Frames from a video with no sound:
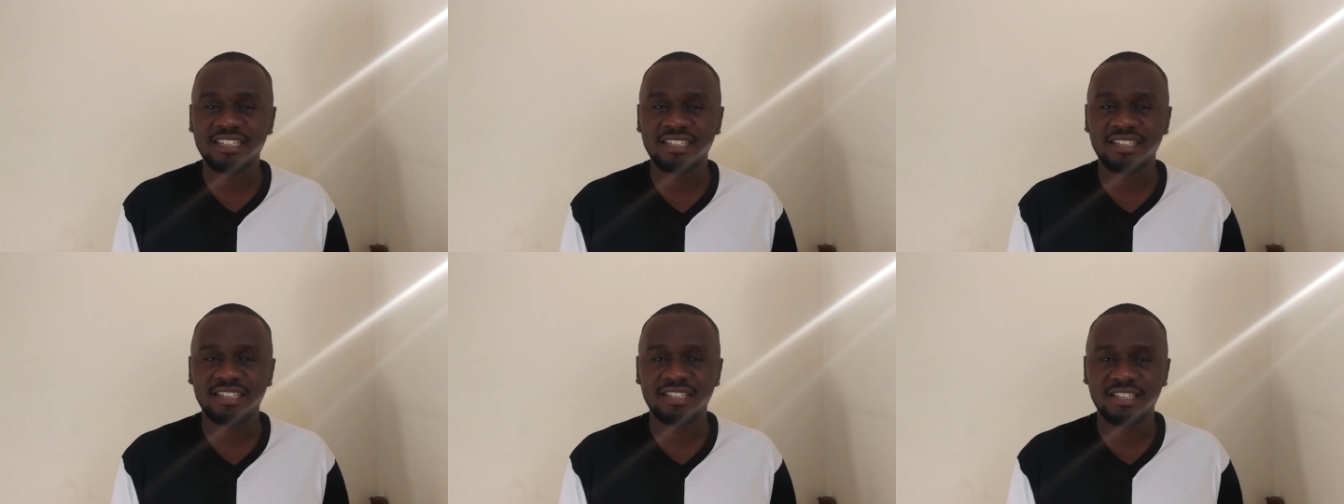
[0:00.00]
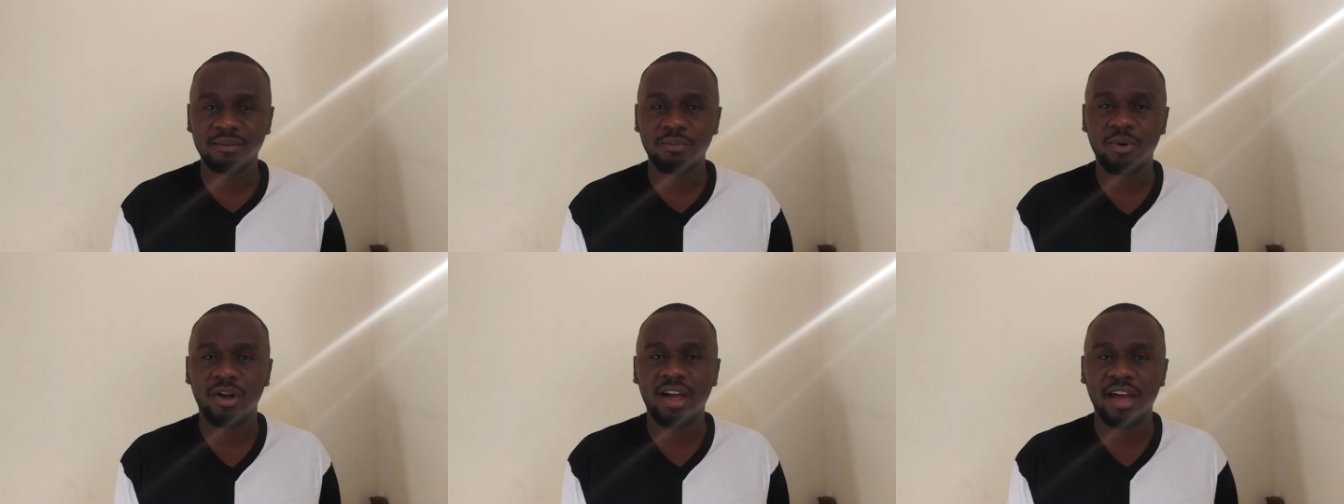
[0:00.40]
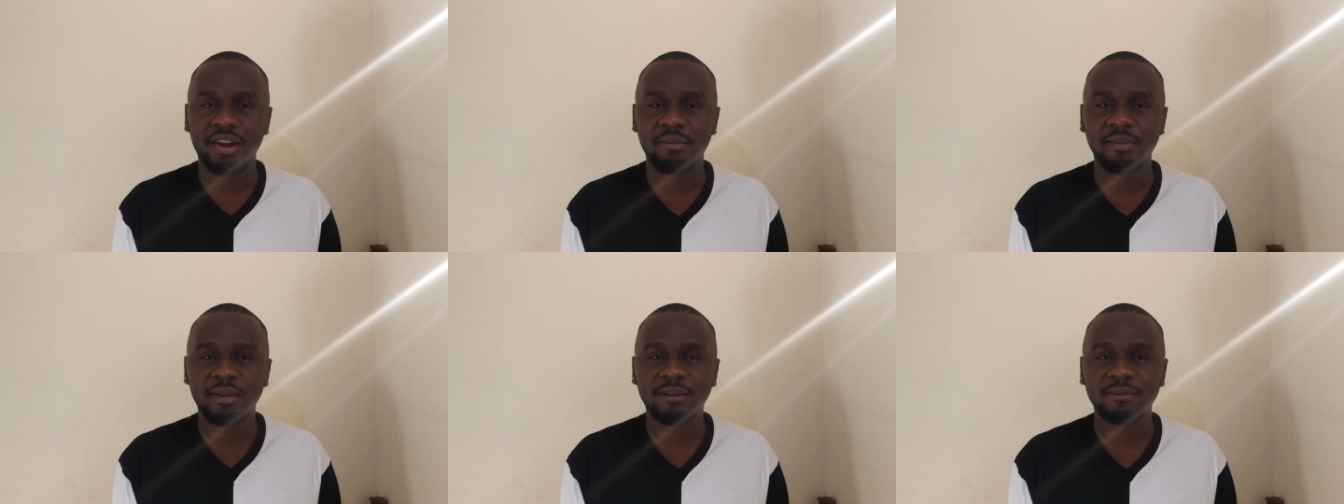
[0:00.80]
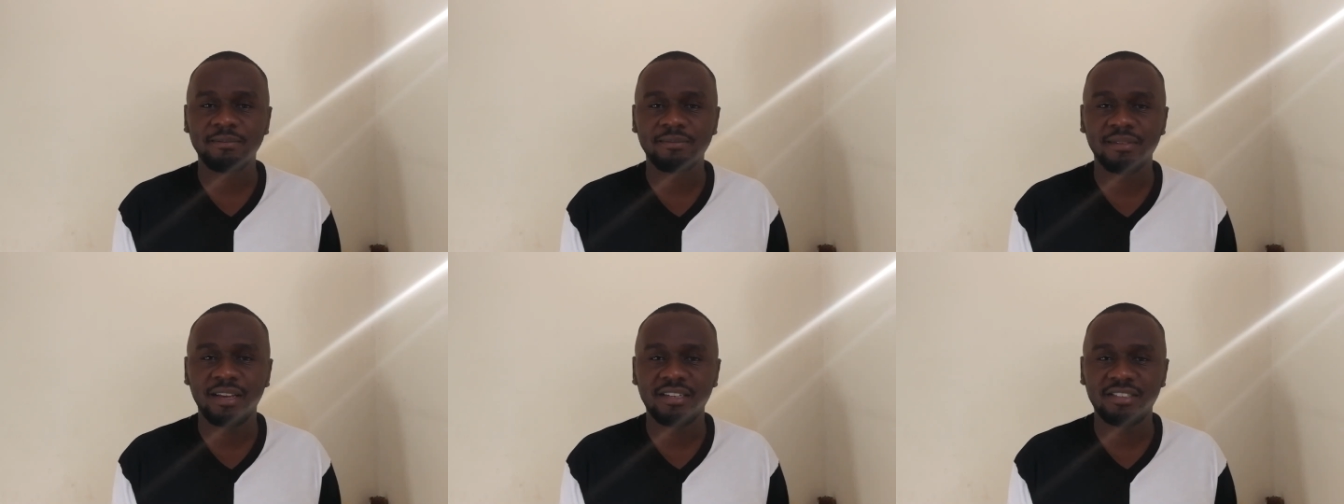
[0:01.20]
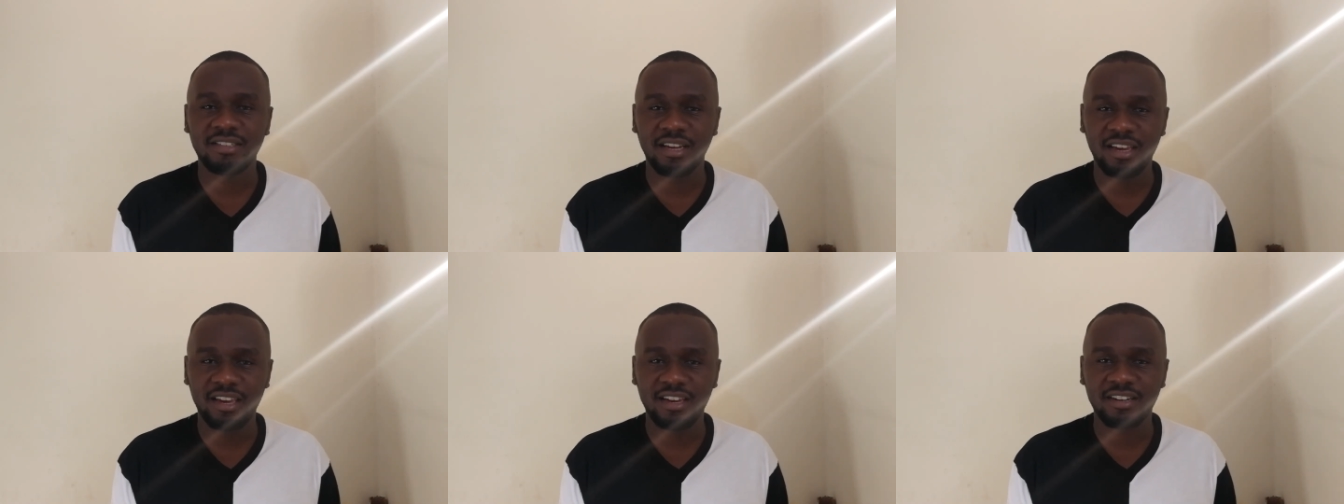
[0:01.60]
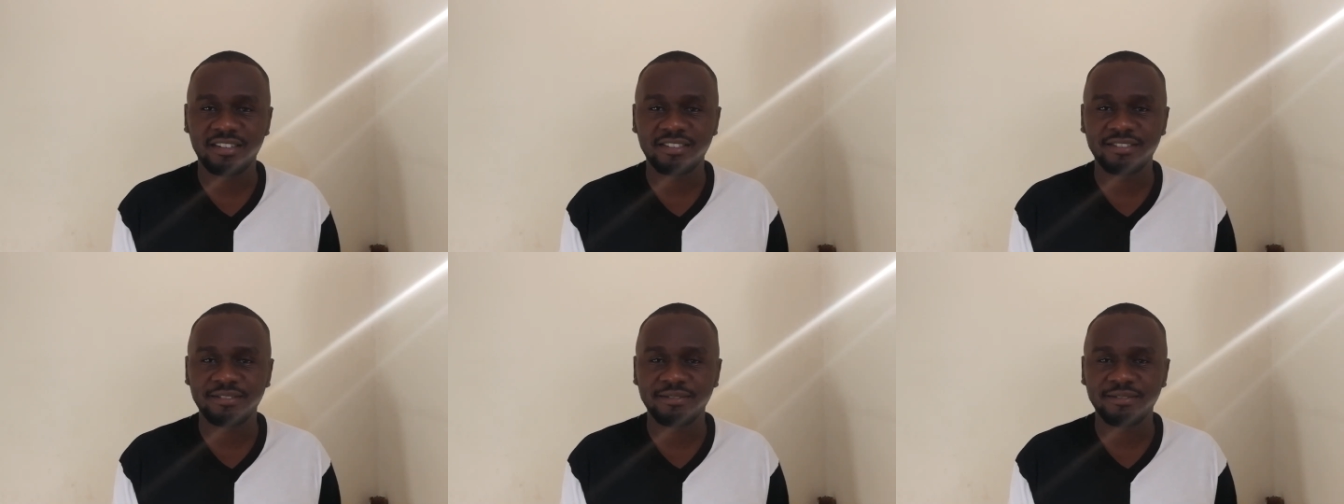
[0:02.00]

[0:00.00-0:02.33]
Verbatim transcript: is Kisembo Academy. Take care.